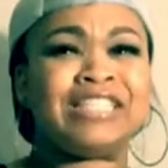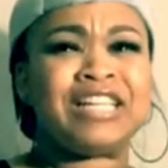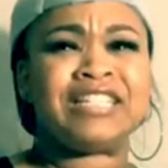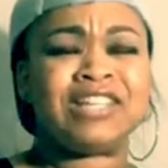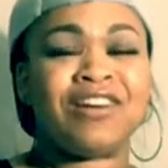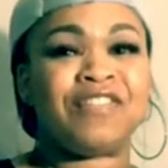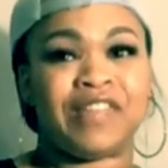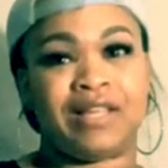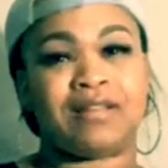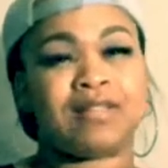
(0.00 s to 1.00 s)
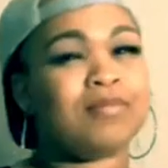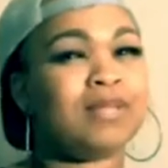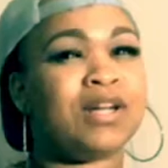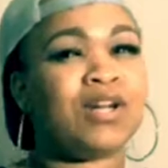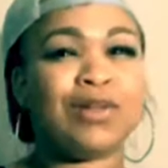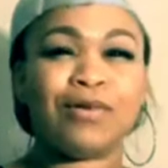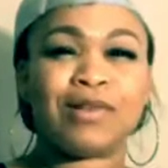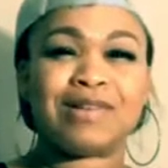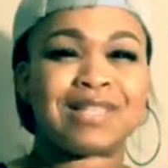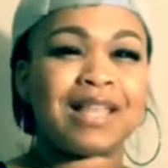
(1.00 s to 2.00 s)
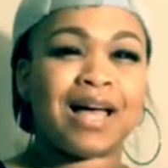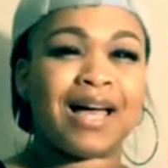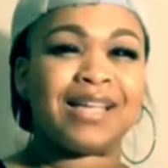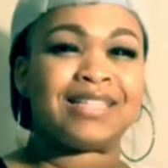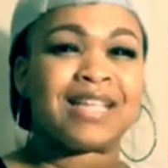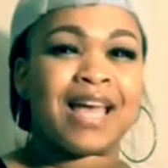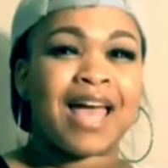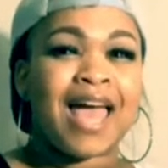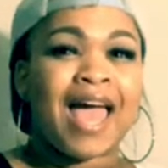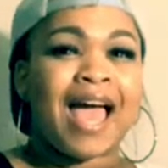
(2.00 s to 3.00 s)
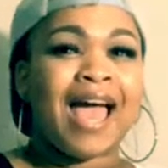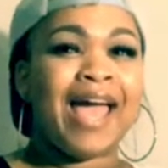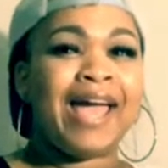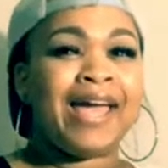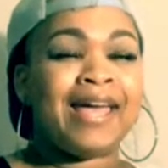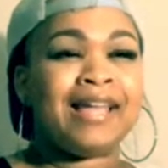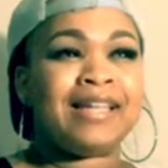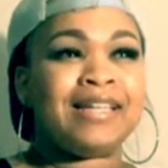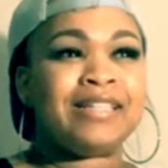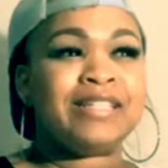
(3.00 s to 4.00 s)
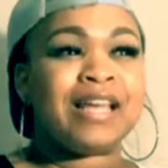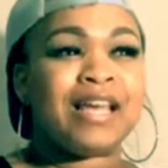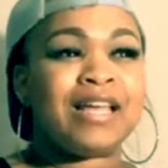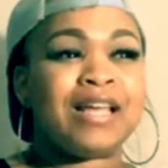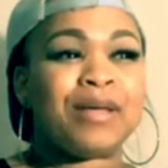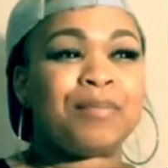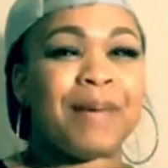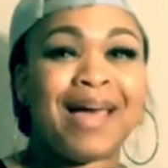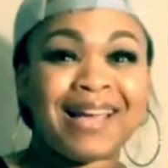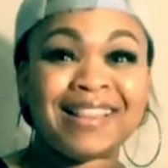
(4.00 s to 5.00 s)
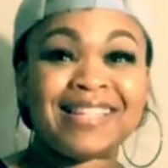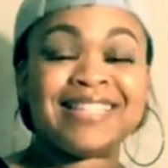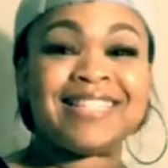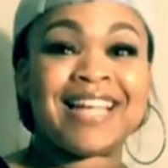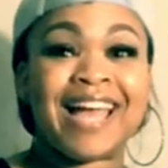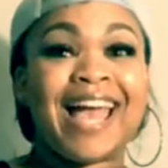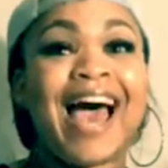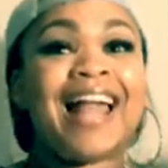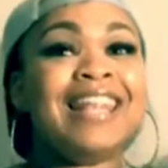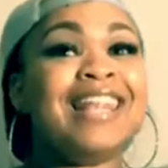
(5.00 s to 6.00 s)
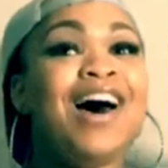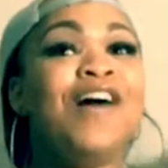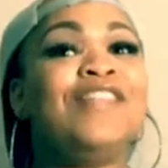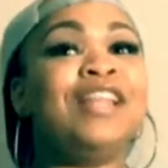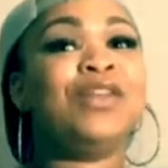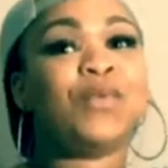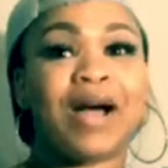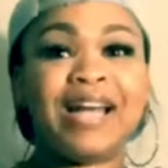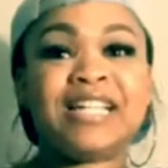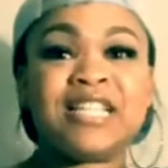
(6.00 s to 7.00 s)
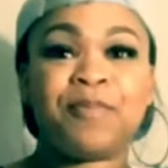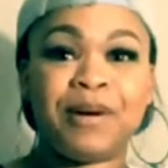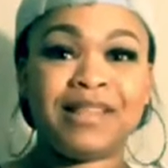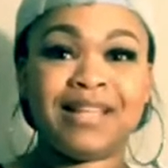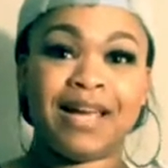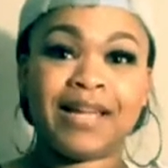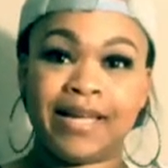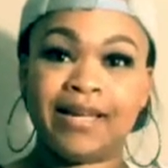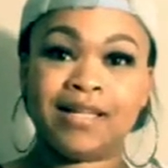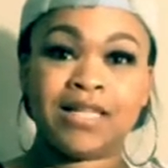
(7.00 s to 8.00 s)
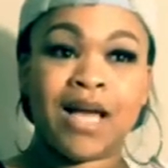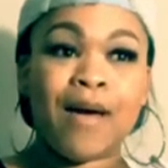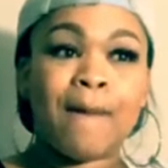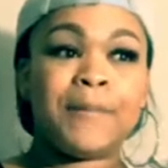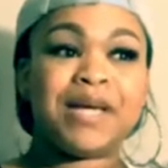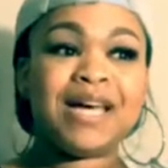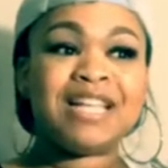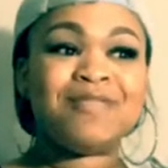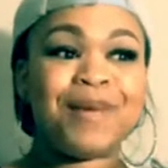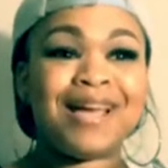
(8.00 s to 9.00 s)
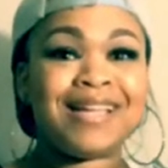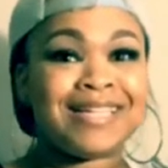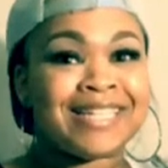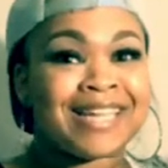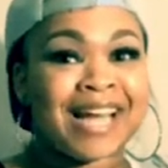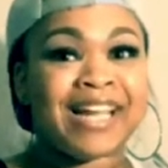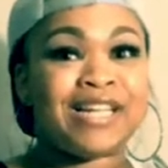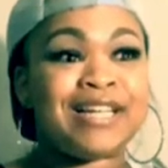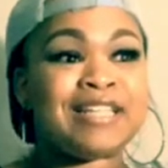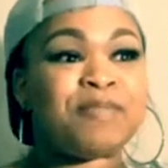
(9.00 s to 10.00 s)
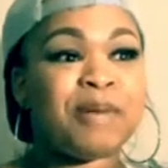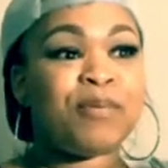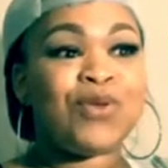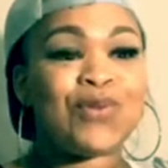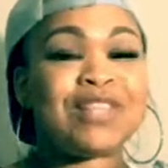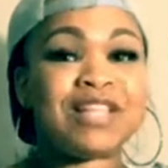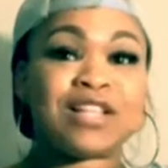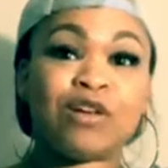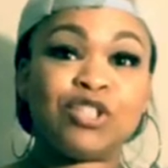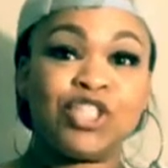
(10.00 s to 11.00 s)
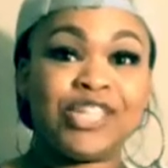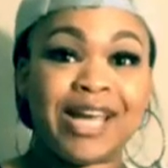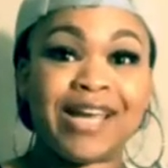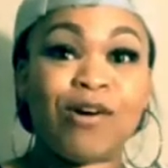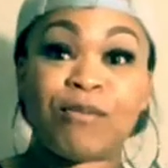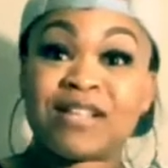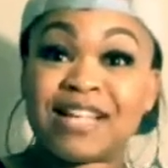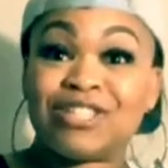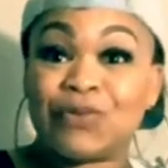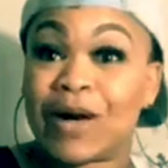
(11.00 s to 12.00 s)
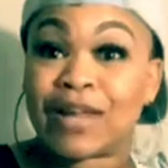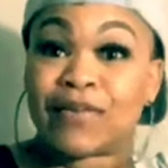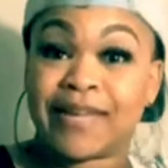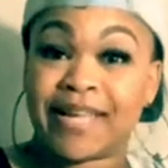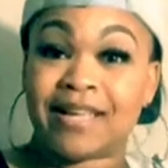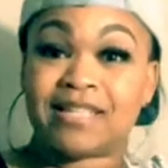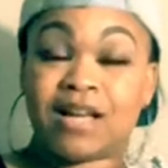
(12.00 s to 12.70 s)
HIV, something along those lines. And back in the day, I love that the writers put that in, because back in the 90s, people used to associate homosexuality